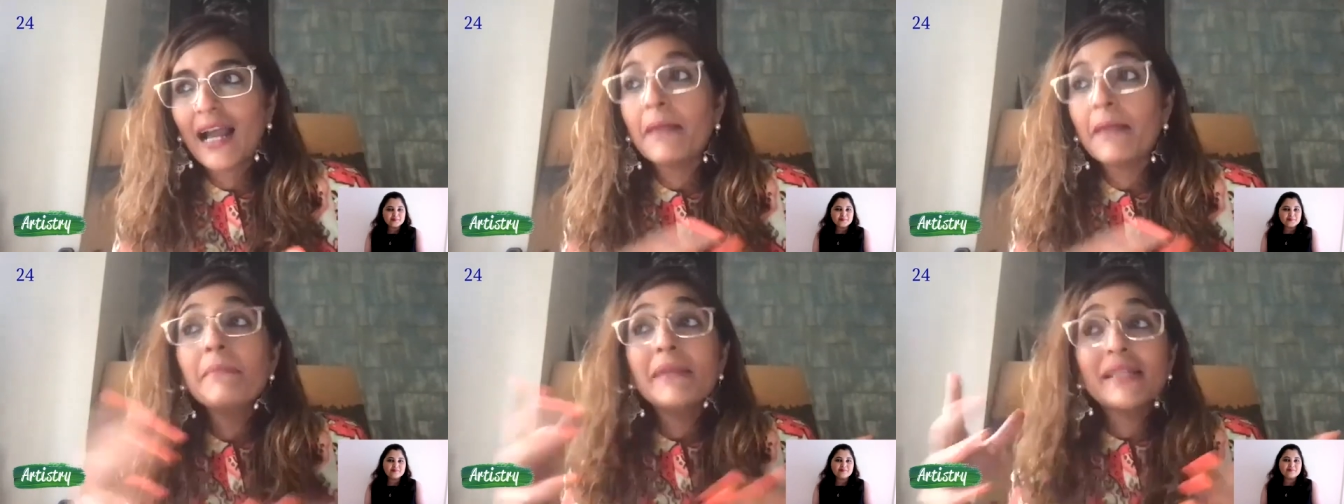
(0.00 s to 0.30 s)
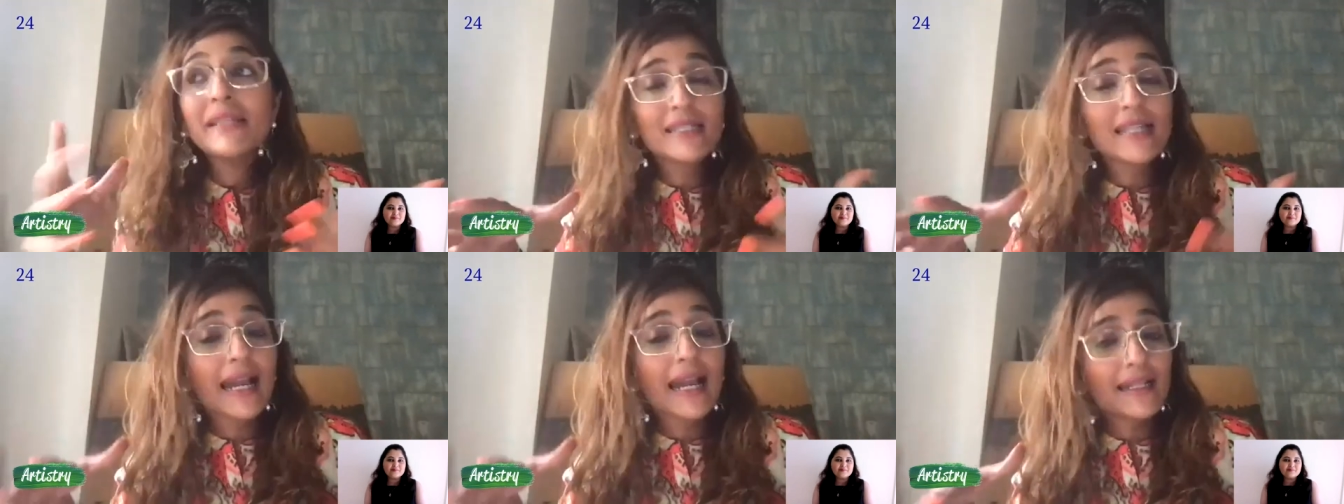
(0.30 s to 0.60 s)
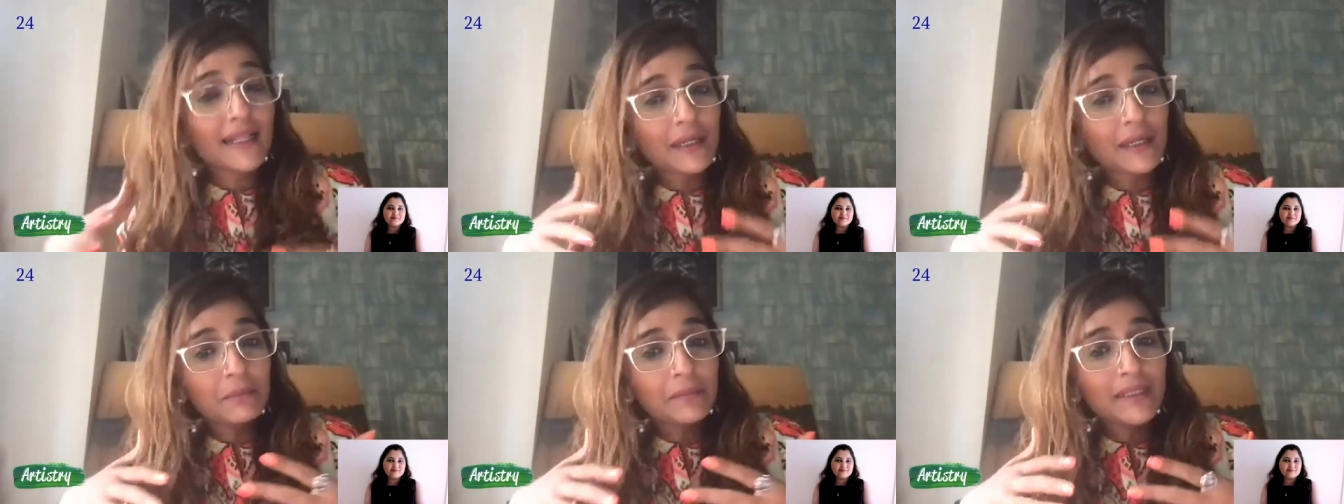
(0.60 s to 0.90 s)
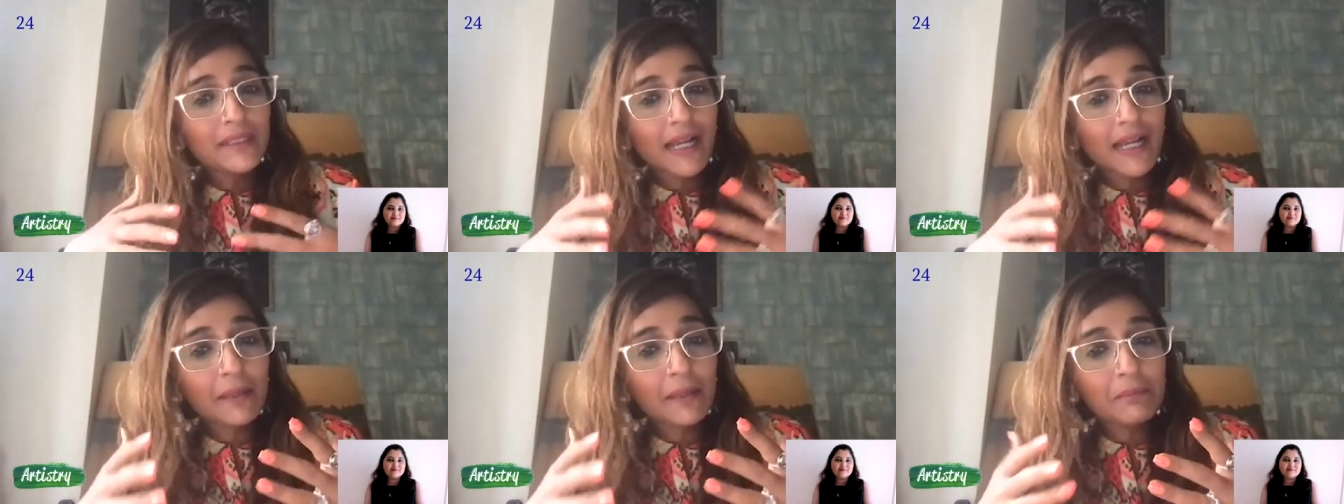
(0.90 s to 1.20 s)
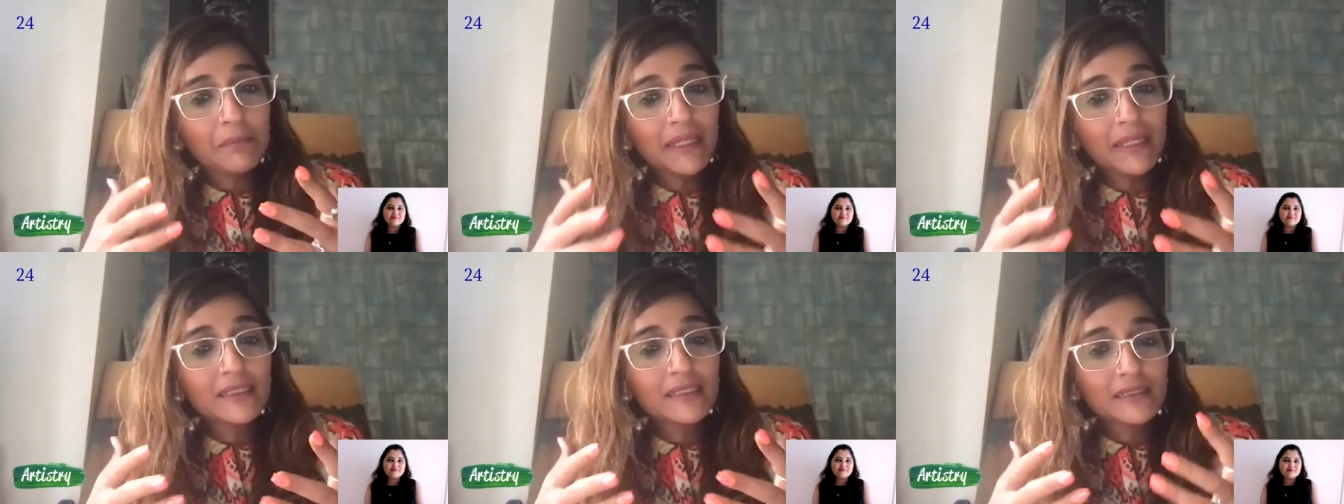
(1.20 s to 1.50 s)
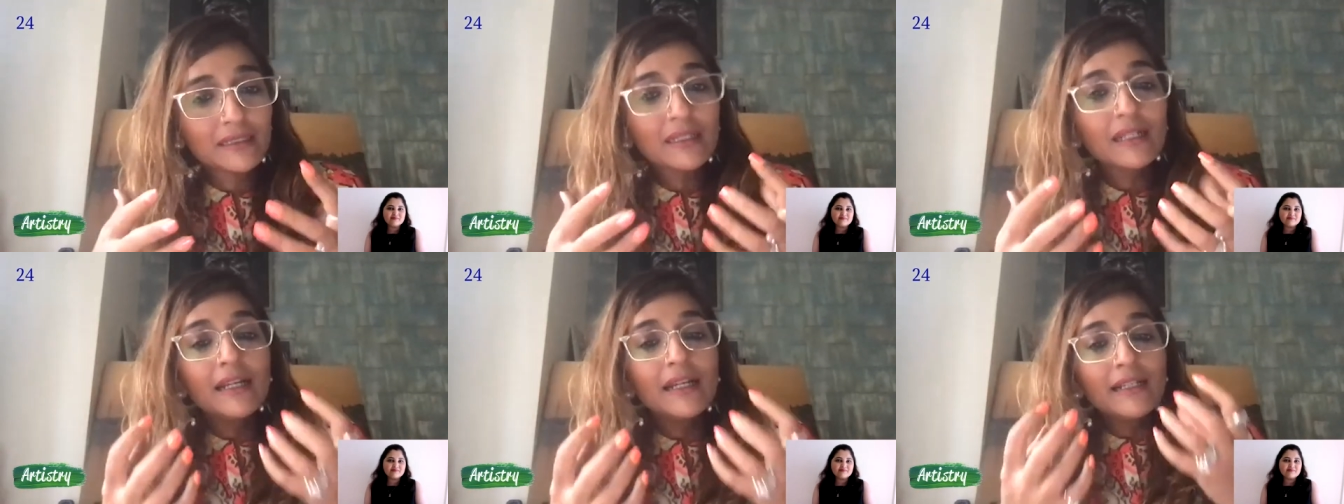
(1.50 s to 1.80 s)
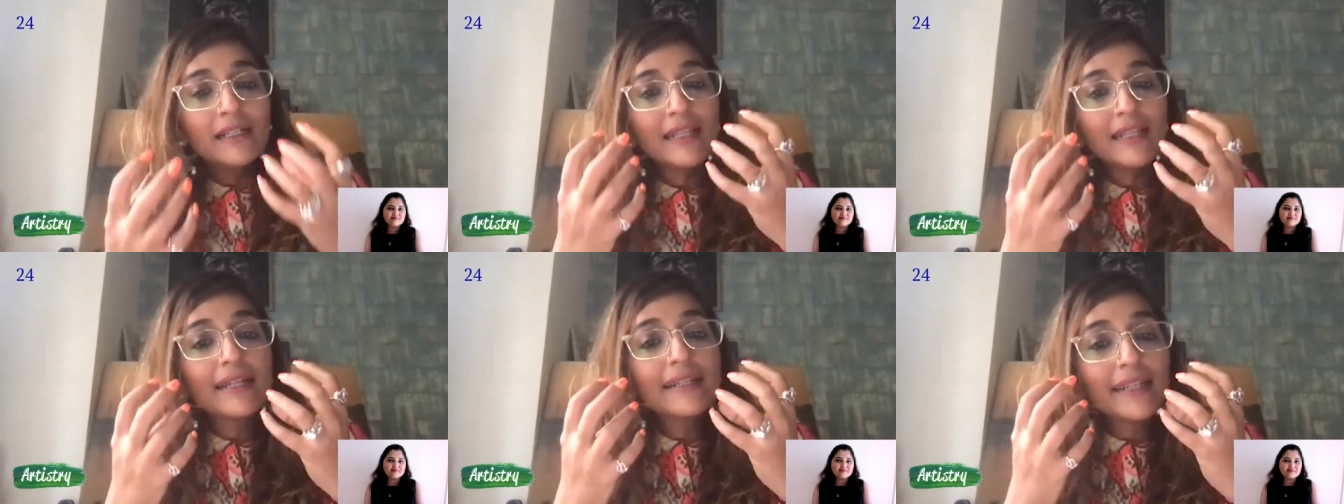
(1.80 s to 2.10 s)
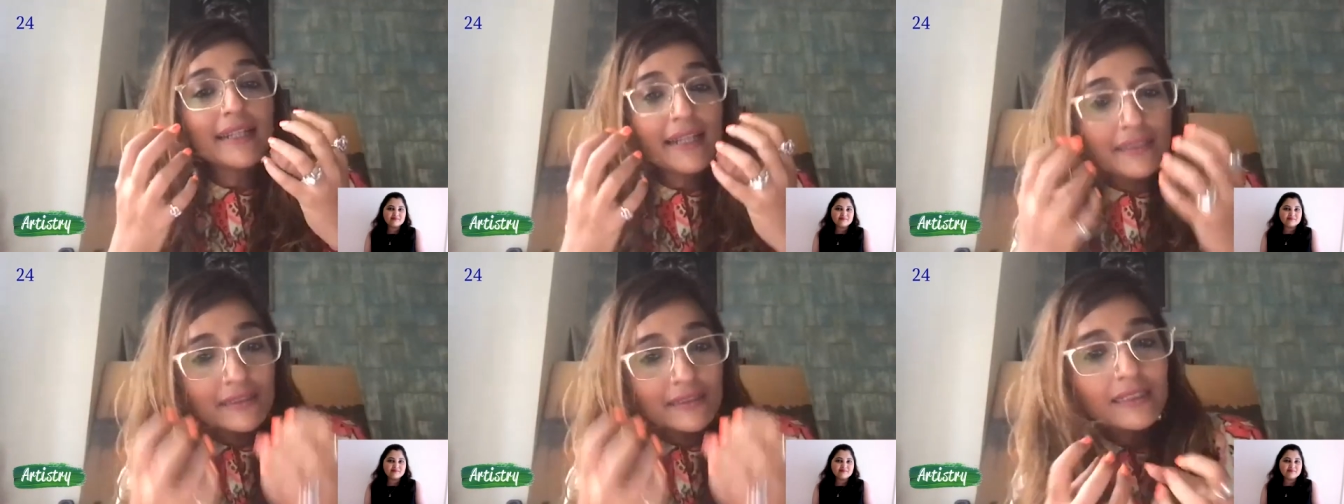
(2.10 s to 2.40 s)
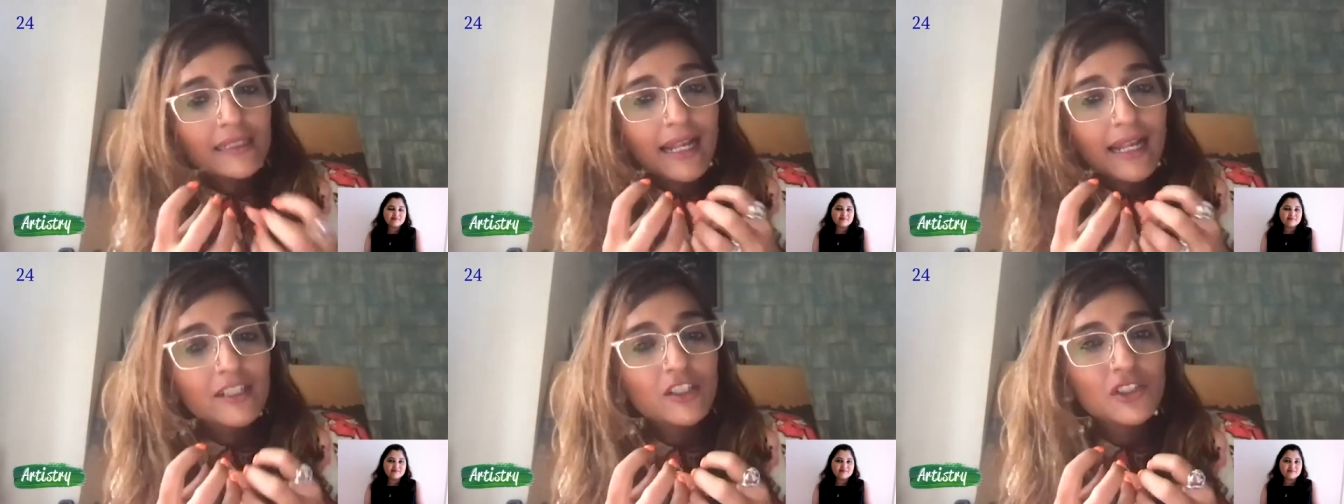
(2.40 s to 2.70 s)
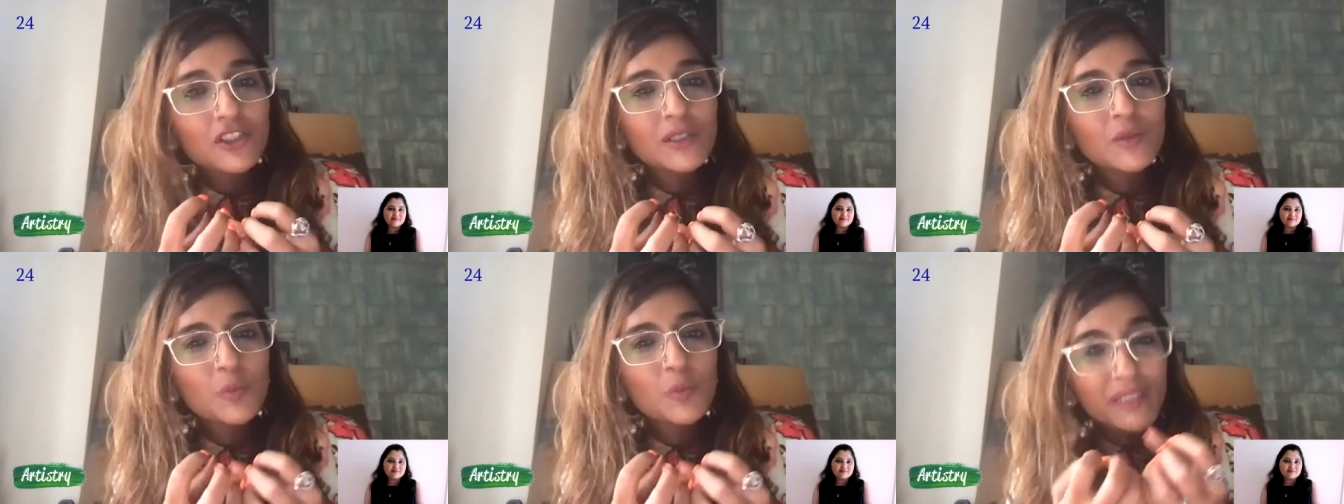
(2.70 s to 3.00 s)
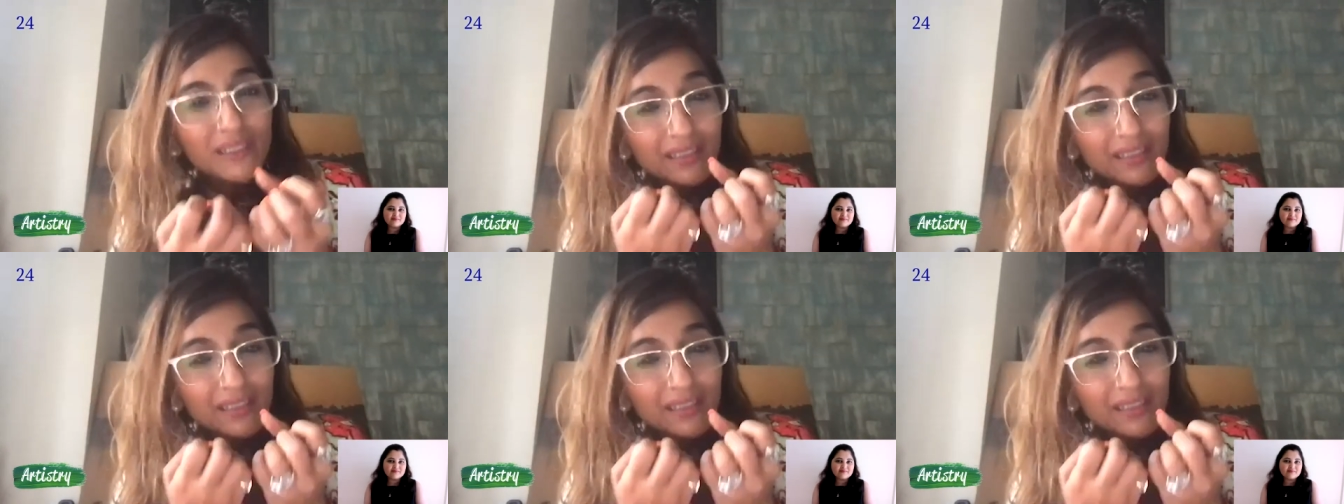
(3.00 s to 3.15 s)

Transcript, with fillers: i miss that i miss i miss that interaction with